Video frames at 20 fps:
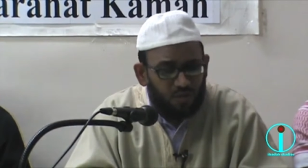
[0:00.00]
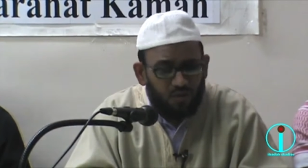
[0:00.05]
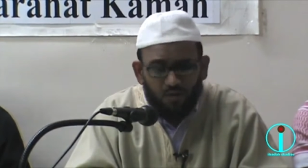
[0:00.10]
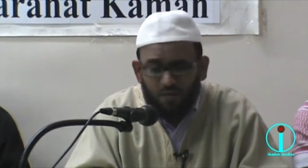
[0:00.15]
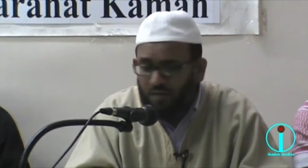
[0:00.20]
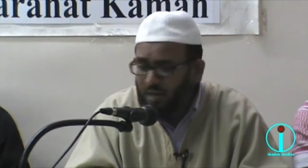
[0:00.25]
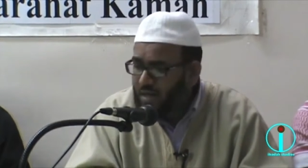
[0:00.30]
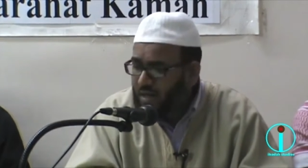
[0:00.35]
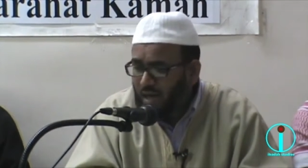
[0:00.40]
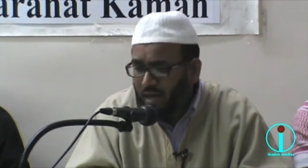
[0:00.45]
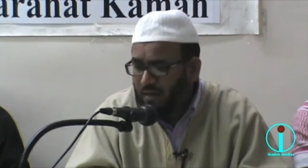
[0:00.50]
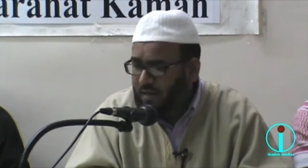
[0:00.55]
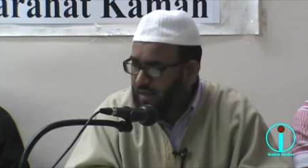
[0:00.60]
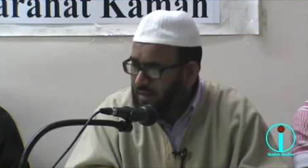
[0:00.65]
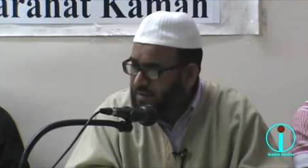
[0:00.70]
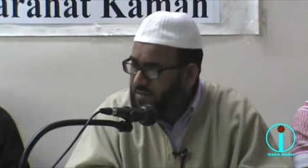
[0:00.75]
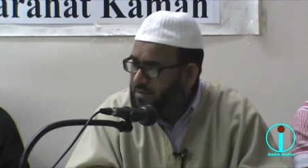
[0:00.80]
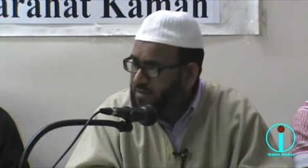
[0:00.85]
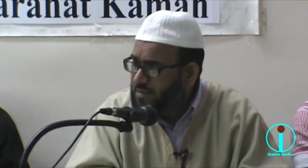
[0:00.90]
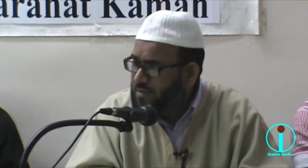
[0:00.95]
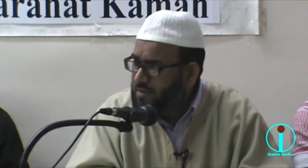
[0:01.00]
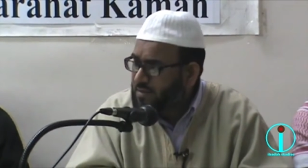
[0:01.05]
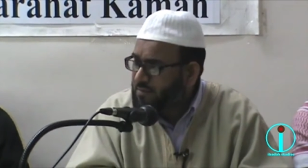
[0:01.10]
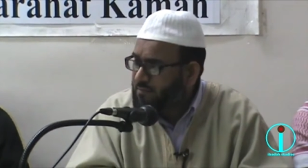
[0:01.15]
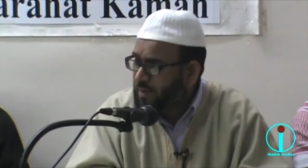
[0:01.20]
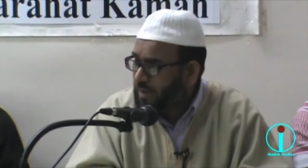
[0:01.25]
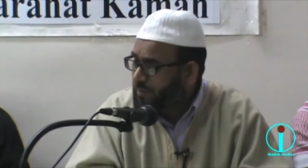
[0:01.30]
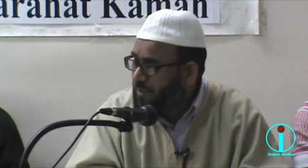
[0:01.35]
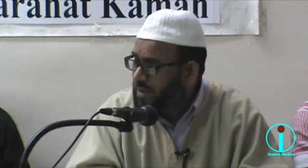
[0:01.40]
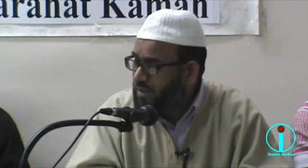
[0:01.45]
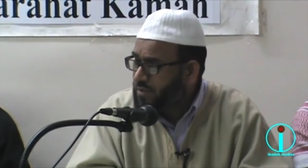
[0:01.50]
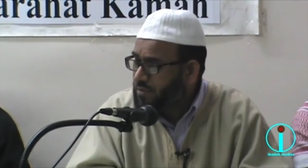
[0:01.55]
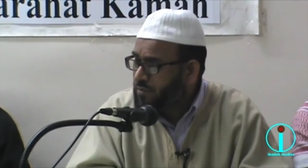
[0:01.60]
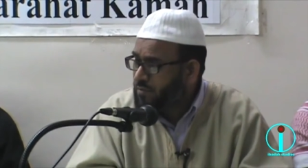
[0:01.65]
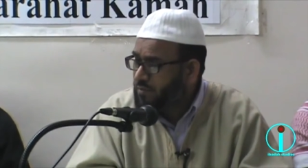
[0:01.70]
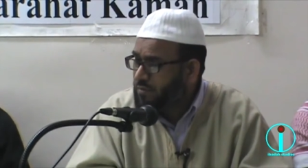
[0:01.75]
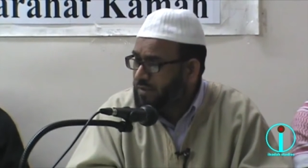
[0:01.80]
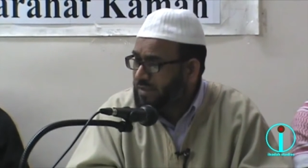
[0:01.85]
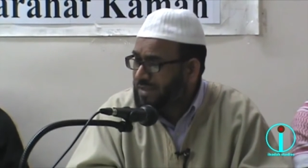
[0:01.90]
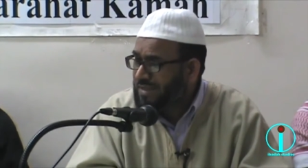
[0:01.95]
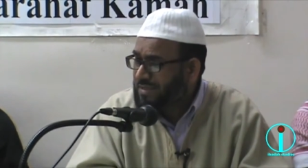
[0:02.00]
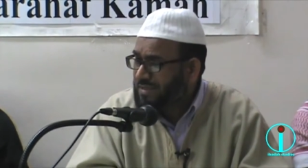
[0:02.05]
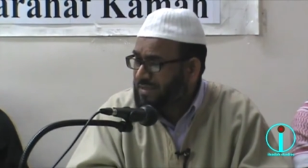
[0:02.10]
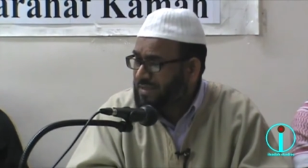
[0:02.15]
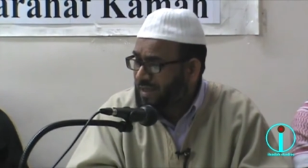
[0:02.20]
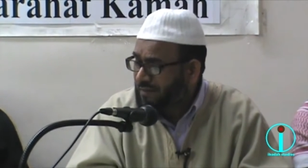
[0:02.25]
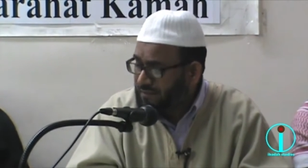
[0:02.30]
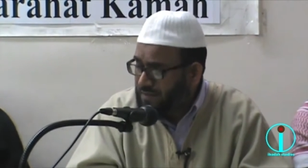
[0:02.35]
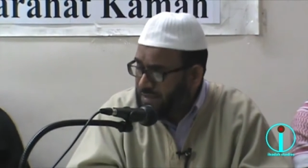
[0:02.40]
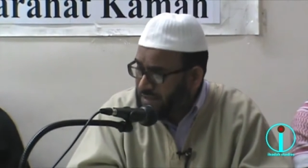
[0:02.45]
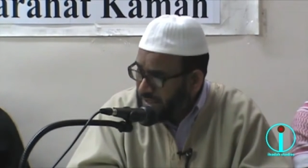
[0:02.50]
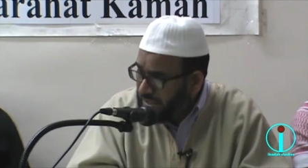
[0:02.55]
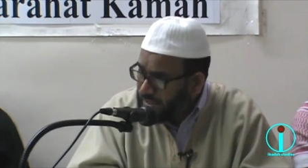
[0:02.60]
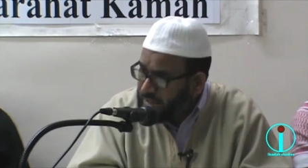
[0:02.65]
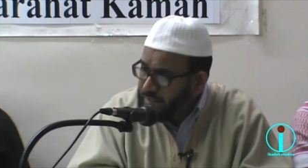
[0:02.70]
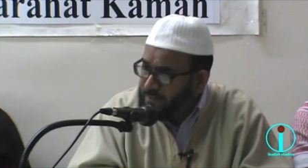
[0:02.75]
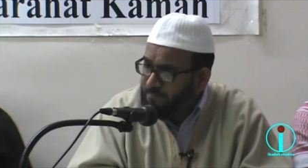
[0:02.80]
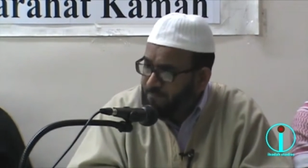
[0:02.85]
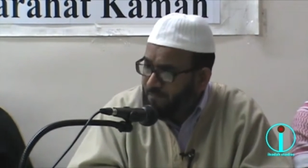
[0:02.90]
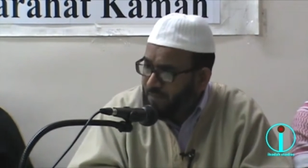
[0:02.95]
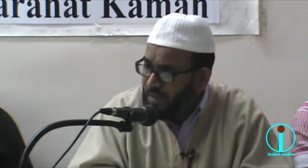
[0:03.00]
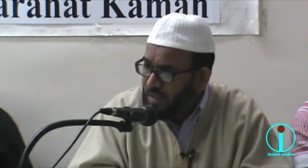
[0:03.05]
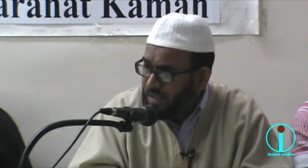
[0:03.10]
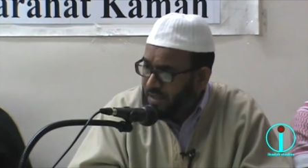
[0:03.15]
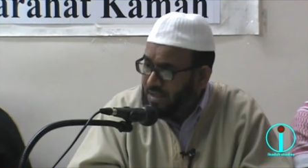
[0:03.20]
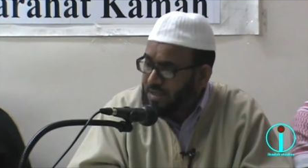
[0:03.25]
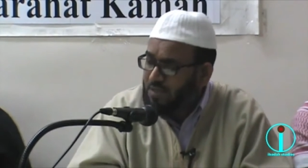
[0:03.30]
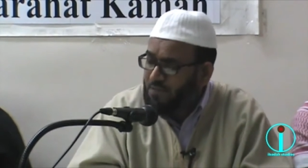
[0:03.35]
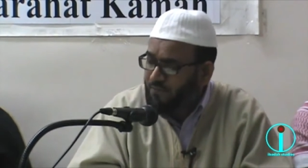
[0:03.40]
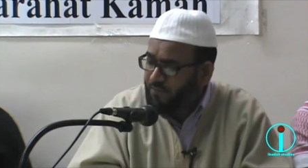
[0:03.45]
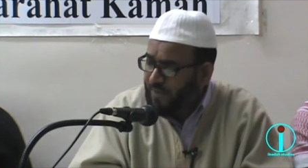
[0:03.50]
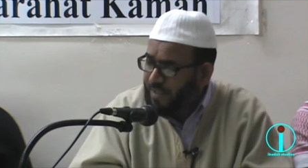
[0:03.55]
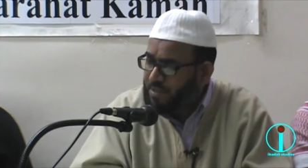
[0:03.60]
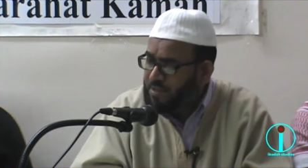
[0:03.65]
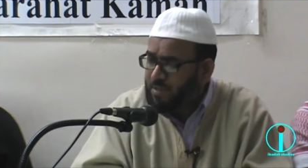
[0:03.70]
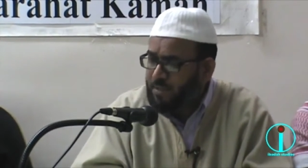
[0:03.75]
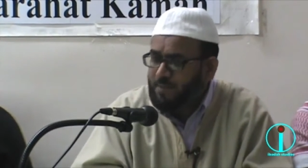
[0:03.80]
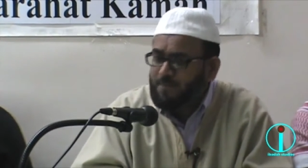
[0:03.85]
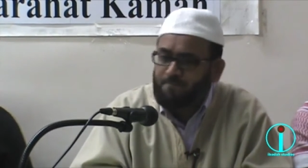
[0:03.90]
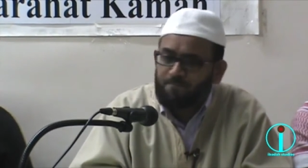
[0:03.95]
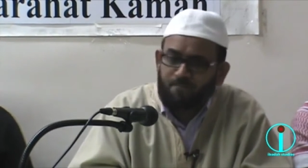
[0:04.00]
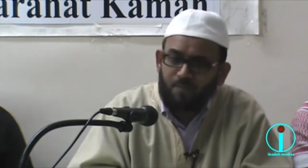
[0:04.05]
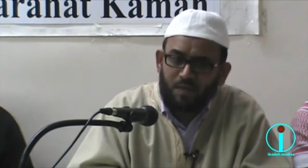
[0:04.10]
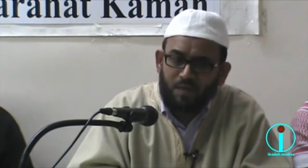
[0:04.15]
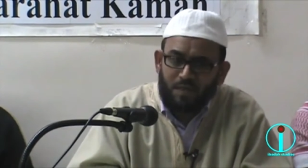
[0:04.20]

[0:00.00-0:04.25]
or regardless, public school is devastating. It is fatal.